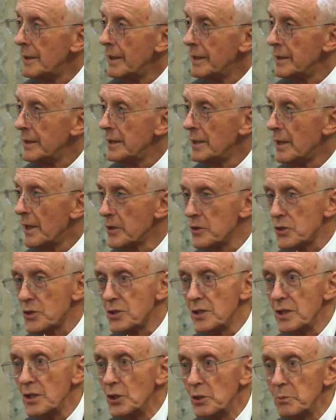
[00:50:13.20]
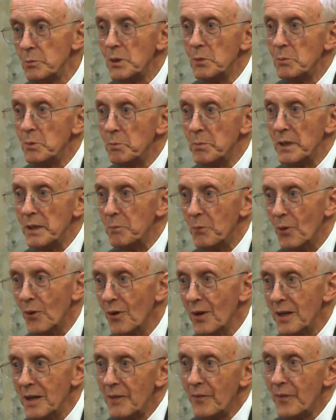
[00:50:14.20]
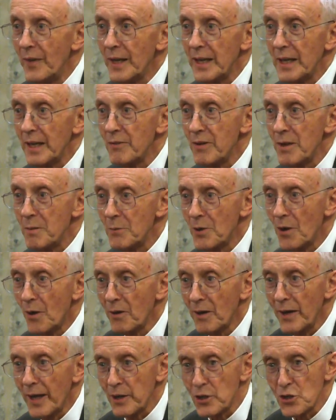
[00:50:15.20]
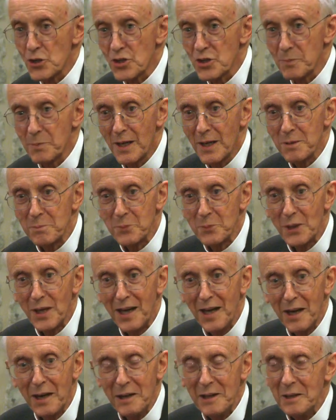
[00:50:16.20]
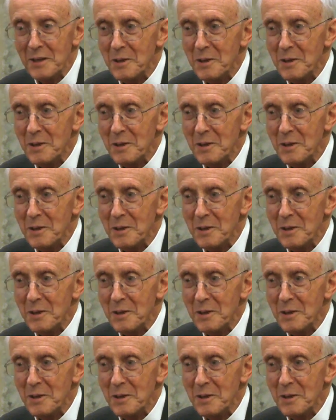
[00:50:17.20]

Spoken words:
And he asks innumerable people, and they give him long lectures about prayer,